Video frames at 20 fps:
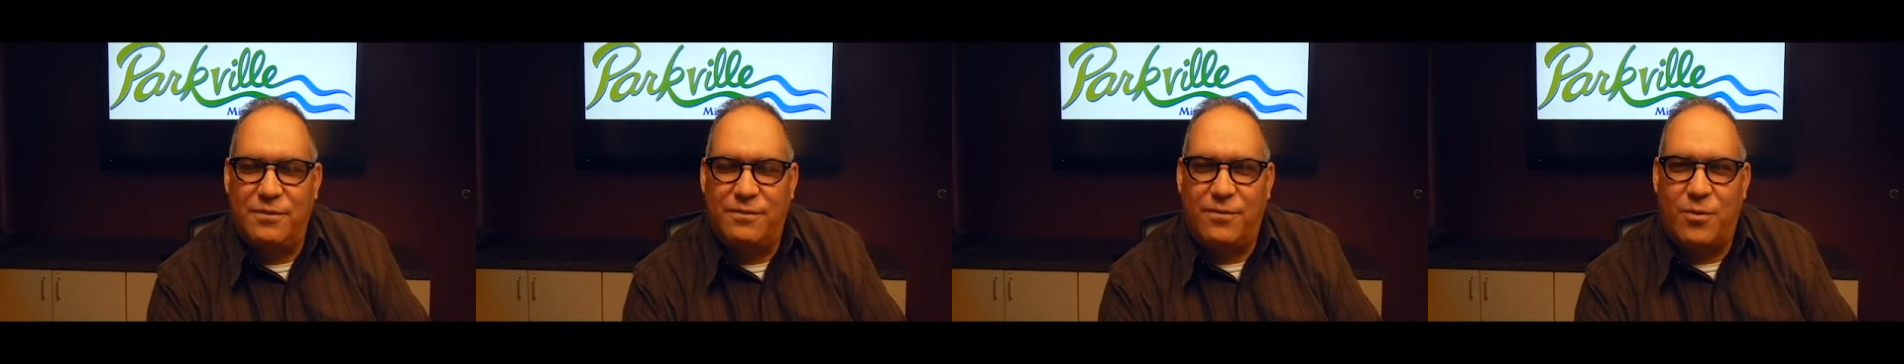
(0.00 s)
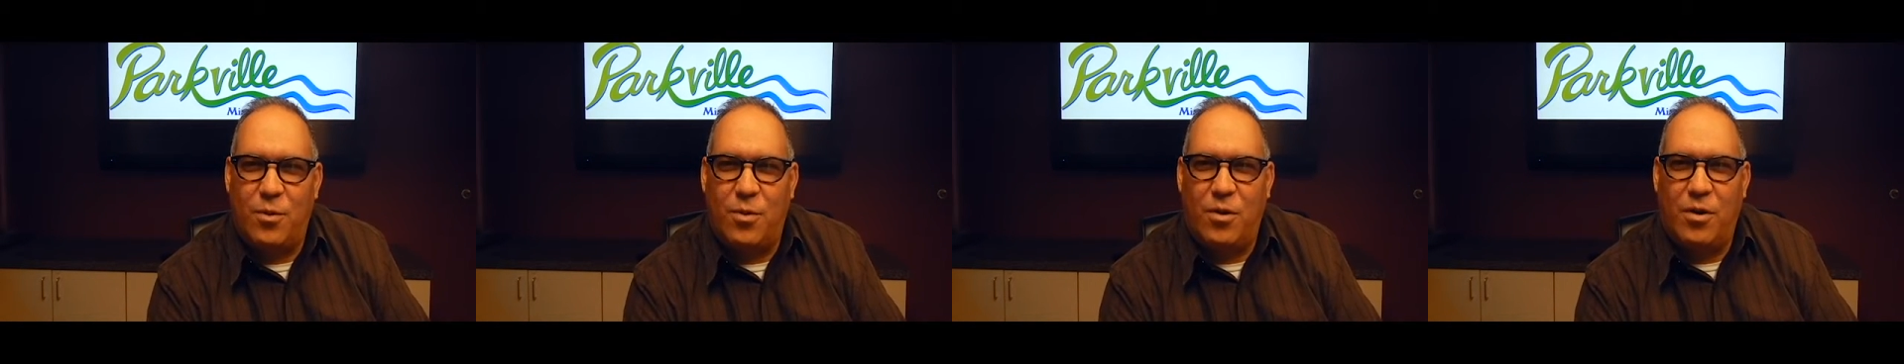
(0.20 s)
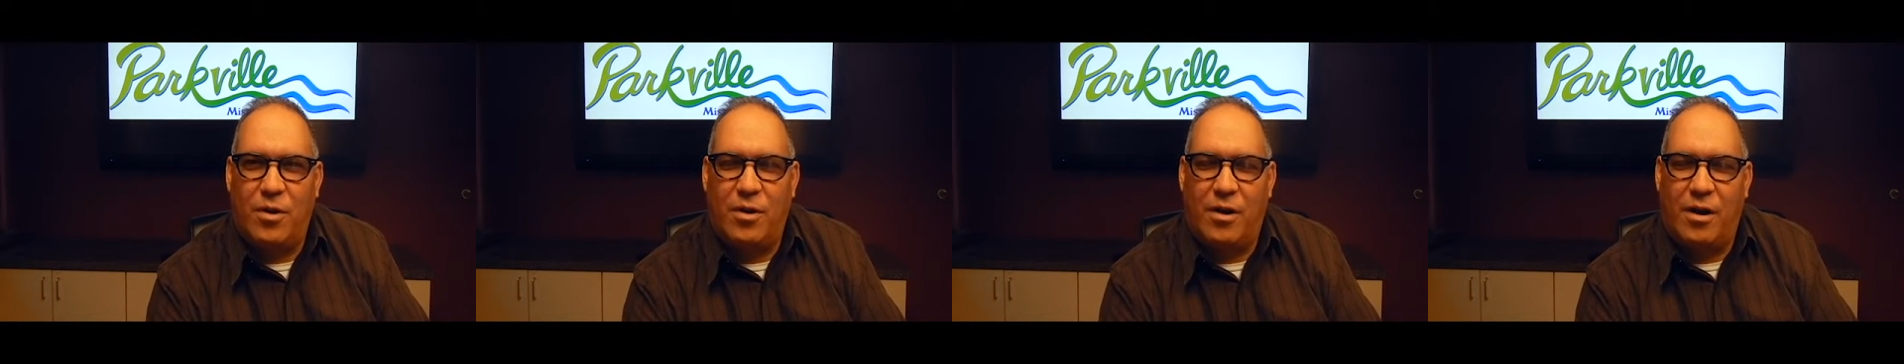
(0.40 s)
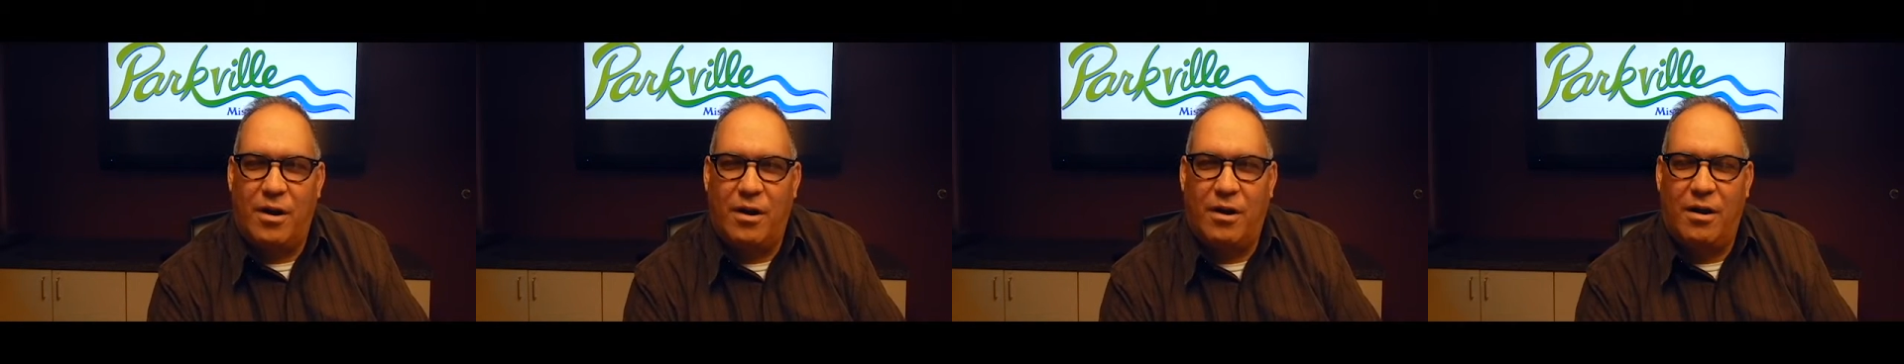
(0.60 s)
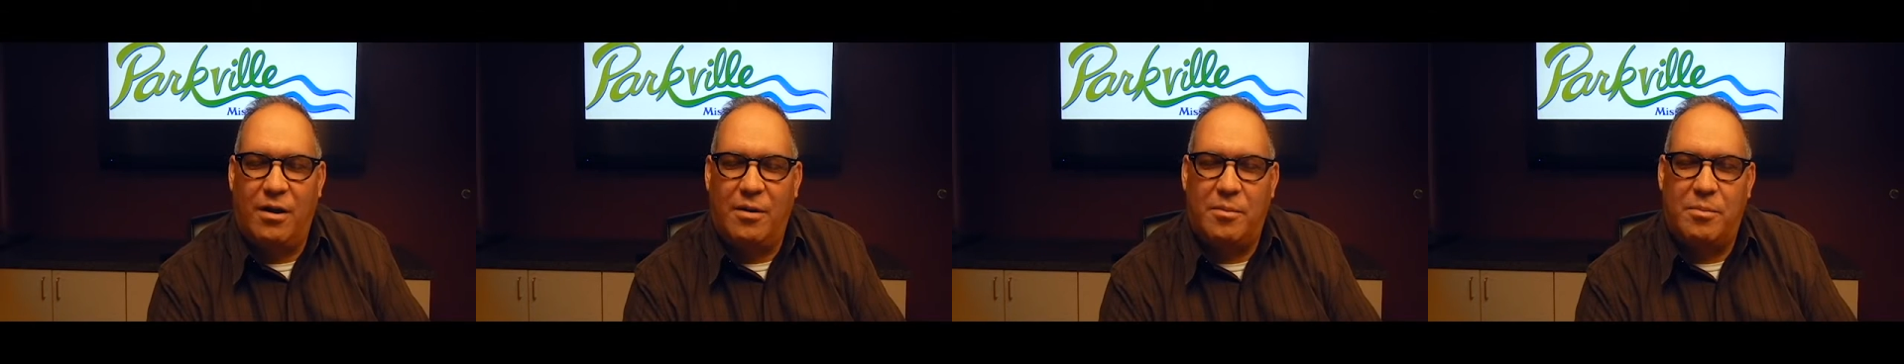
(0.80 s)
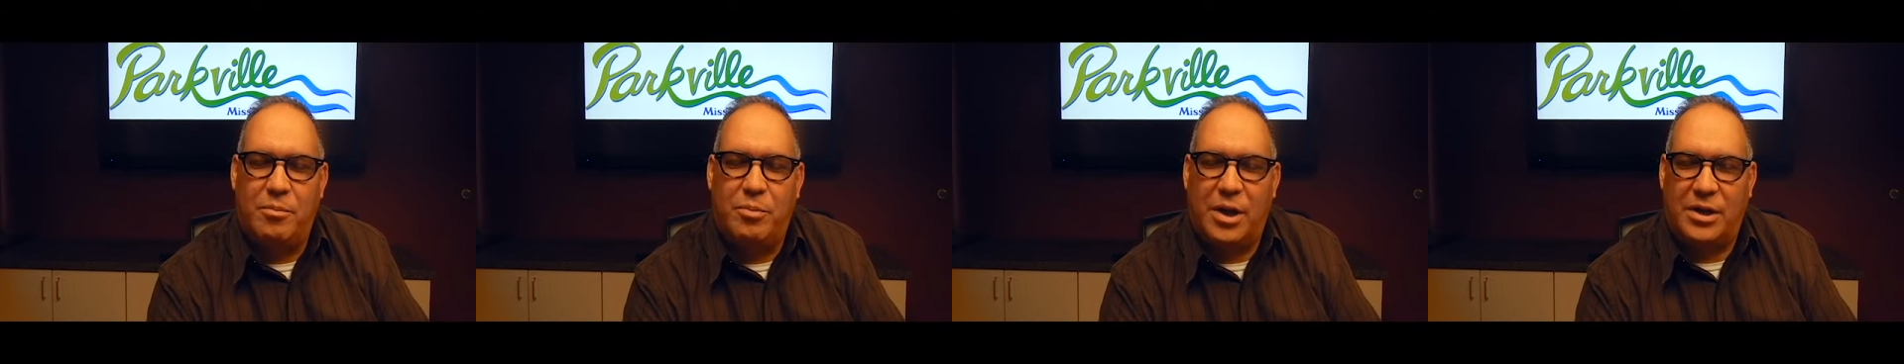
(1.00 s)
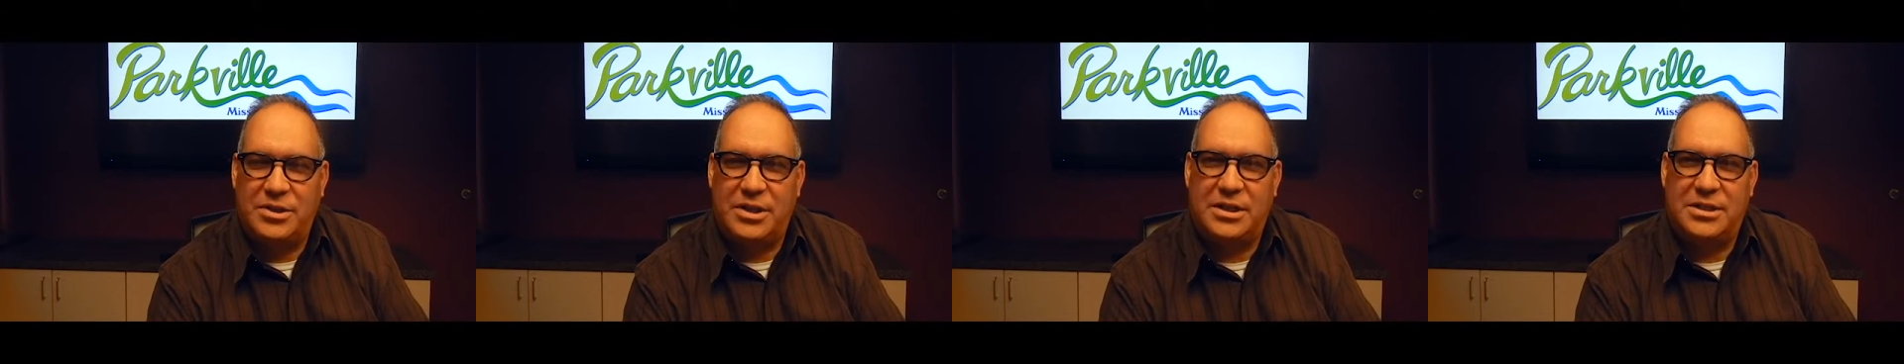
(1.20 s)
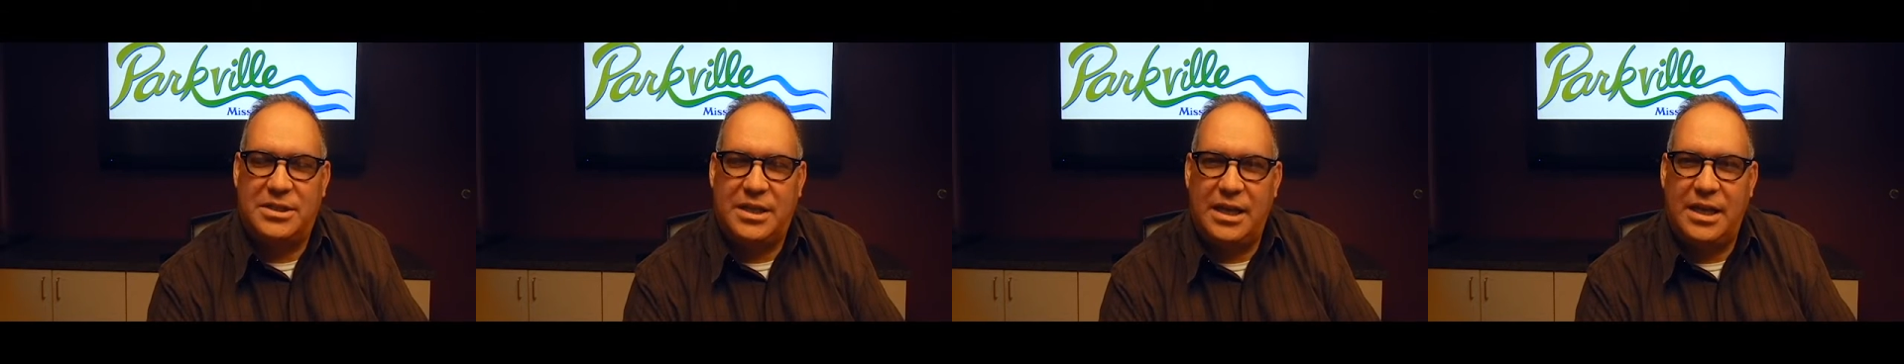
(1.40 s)
for our
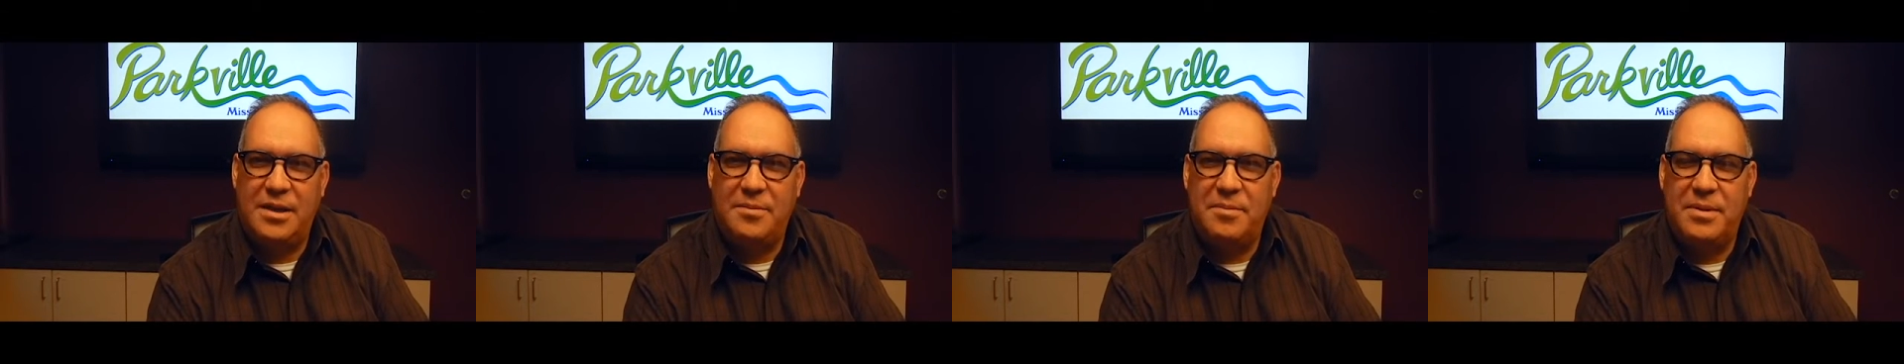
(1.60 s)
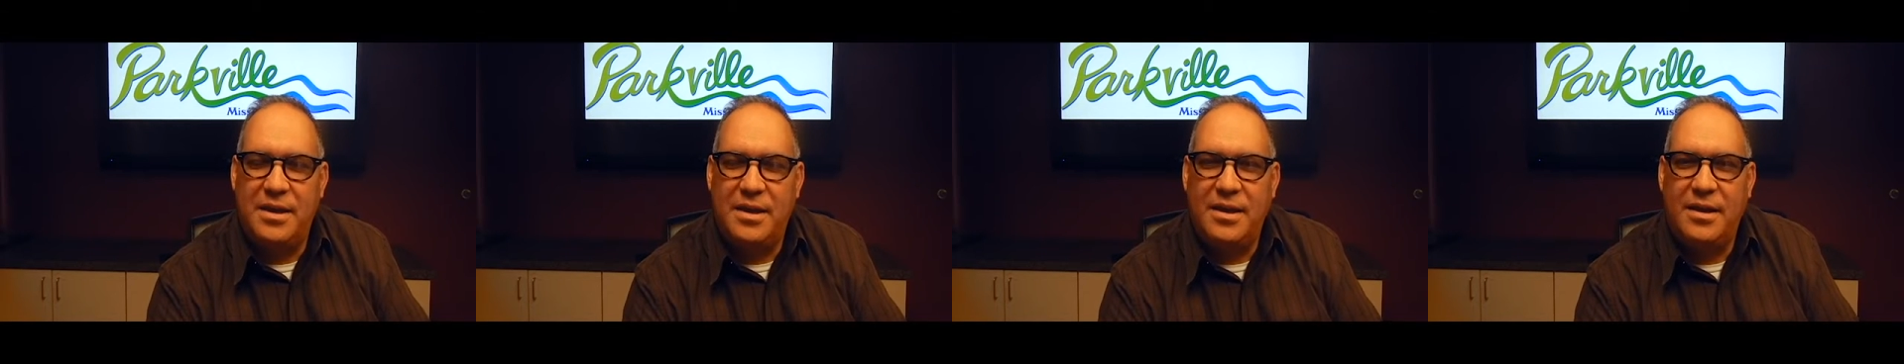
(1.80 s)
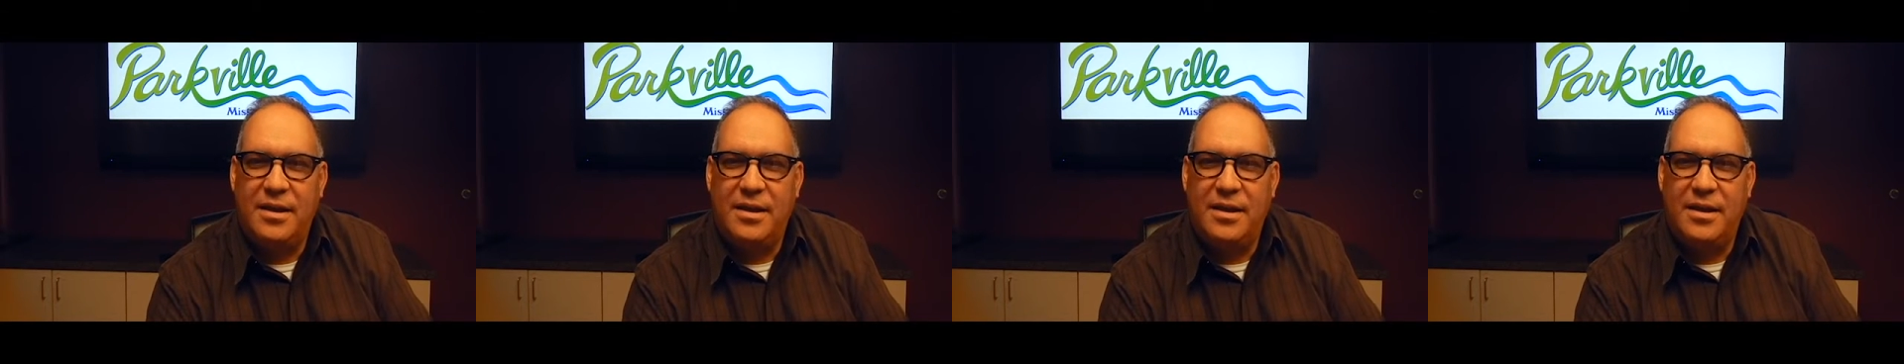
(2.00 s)
project team